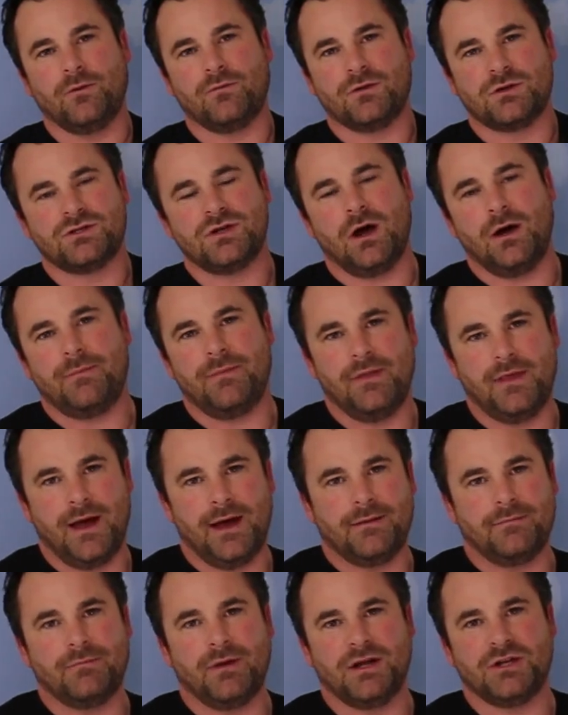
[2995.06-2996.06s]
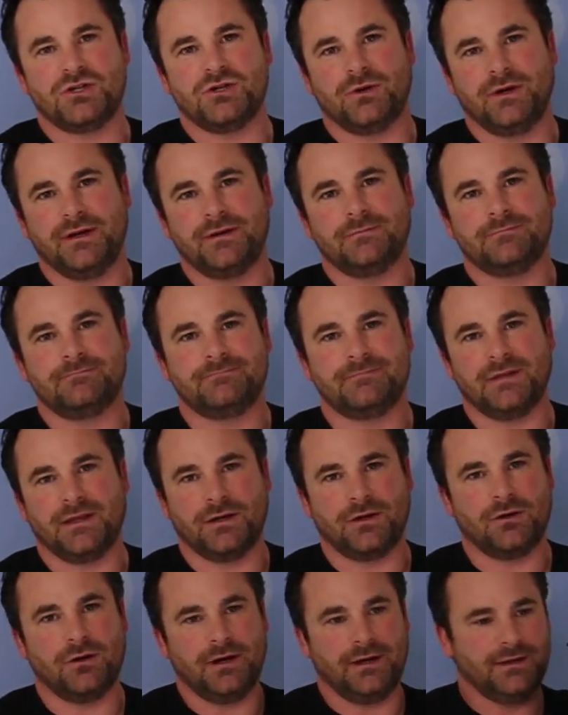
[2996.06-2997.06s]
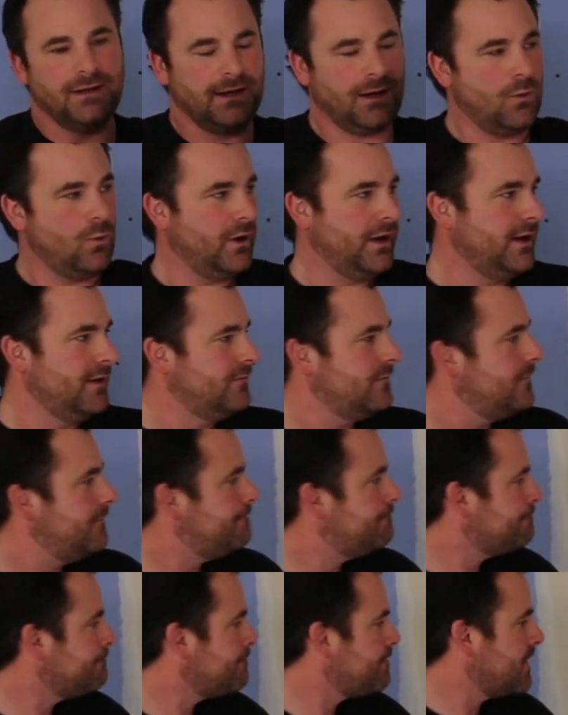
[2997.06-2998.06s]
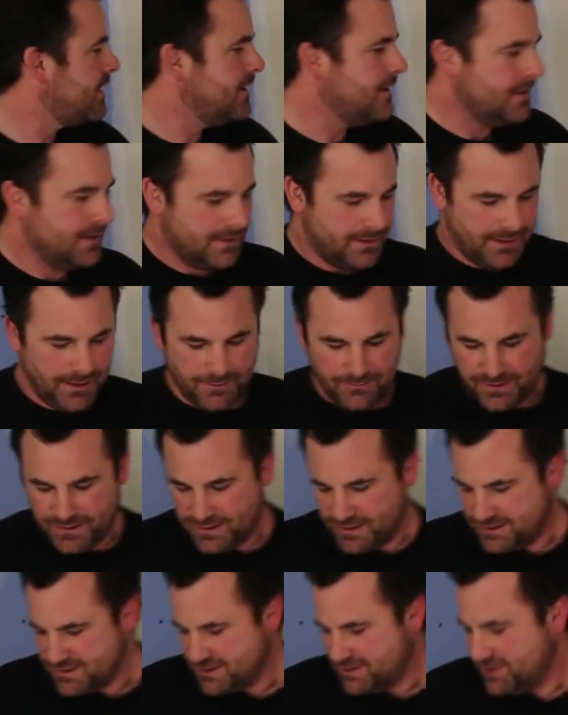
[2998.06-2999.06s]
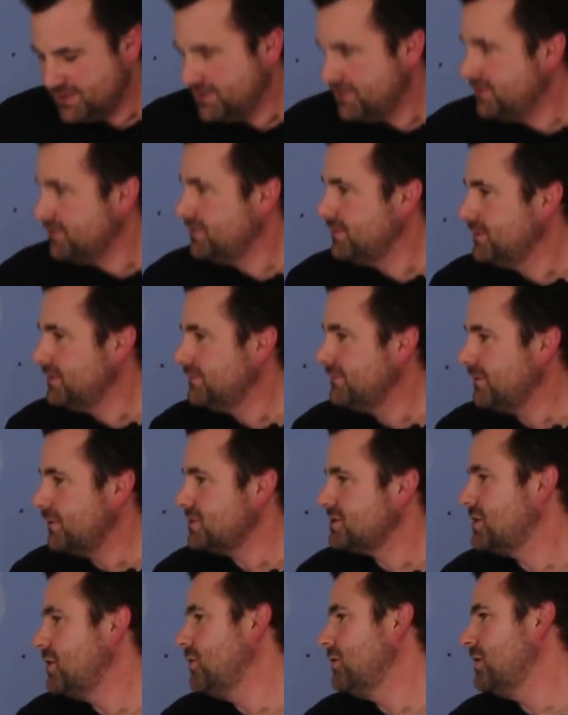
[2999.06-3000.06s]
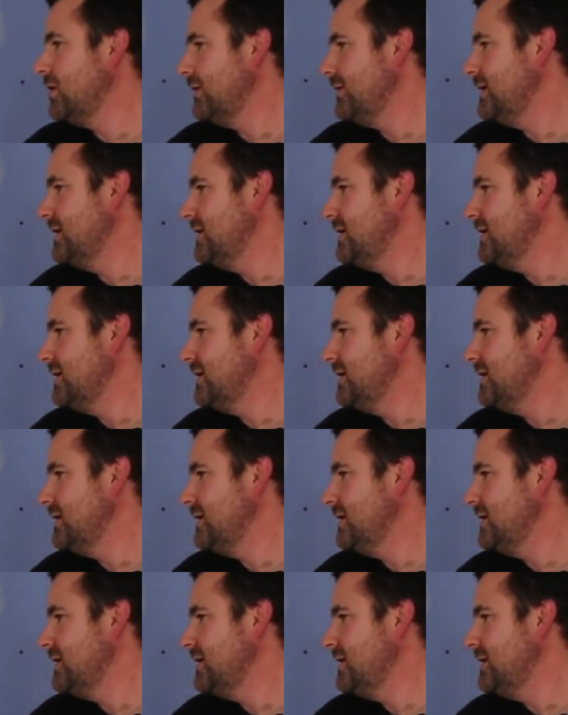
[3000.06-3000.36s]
over top of that butt joint and create like a wave. Anyway, let's do first coat on